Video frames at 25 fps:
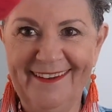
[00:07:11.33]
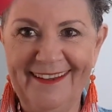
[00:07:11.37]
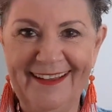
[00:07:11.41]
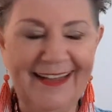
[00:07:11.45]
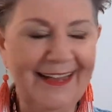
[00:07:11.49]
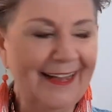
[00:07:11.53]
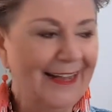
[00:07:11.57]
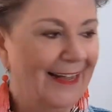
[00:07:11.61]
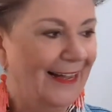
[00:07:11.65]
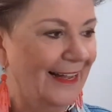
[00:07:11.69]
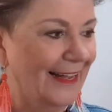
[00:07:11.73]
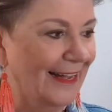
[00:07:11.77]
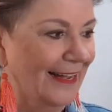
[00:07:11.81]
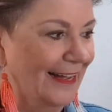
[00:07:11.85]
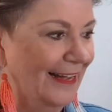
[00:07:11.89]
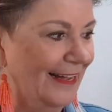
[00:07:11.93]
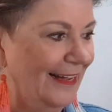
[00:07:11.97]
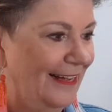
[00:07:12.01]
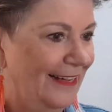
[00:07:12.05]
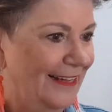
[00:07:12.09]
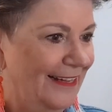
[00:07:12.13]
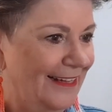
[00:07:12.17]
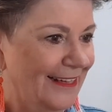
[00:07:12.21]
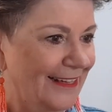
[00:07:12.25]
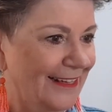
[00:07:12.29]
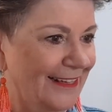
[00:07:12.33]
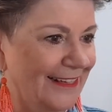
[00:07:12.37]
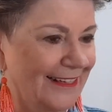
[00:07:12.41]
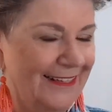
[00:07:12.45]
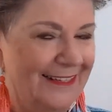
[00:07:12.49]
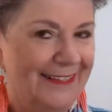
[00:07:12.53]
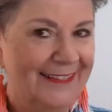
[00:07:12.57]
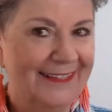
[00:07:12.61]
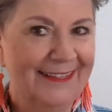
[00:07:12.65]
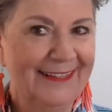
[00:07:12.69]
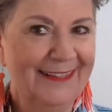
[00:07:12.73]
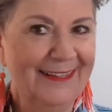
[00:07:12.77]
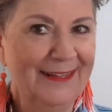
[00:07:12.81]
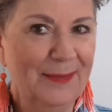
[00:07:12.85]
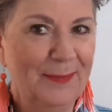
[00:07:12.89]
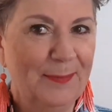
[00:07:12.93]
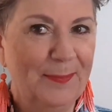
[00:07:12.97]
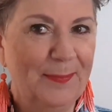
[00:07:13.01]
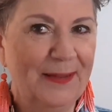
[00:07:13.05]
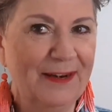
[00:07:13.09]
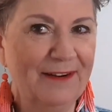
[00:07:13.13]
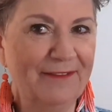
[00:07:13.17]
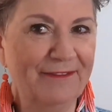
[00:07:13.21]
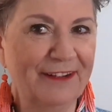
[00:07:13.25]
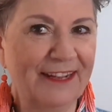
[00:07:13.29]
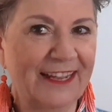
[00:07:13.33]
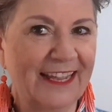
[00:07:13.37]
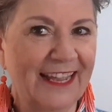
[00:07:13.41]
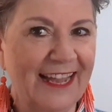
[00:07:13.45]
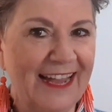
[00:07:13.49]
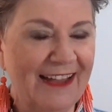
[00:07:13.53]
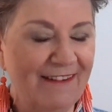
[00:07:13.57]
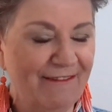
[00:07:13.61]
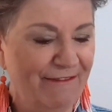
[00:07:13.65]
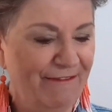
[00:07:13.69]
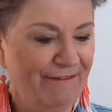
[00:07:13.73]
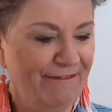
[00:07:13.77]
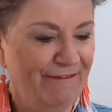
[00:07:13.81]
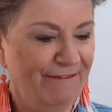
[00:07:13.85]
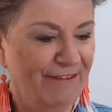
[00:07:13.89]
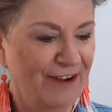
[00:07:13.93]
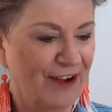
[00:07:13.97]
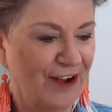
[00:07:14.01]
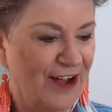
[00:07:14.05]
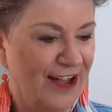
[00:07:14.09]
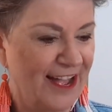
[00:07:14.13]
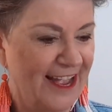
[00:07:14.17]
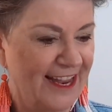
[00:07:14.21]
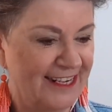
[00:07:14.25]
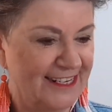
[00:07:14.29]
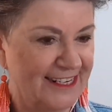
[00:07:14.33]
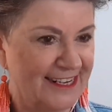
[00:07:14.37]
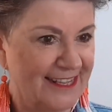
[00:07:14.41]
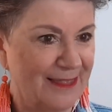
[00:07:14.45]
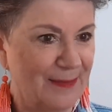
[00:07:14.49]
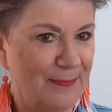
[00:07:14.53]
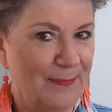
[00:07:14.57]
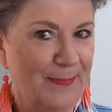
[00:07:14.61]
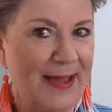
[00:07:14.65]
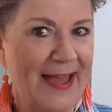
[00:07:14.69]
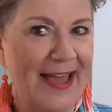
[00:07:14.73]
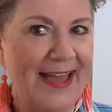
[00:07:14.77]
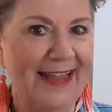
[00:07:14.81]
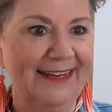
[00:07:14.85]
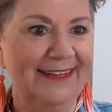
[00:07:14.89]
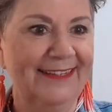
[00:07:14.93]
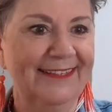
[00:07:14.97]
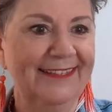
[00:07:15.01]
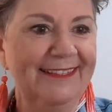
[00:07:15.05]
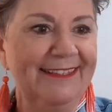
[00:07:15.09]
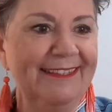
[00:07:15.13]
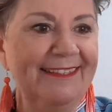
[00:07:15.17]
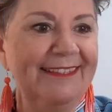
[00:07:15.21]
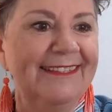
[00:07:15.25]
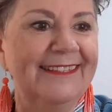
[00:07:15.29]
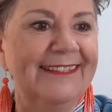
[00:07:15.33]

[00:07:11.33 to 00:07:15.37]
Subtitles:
But if I can't find the pattern,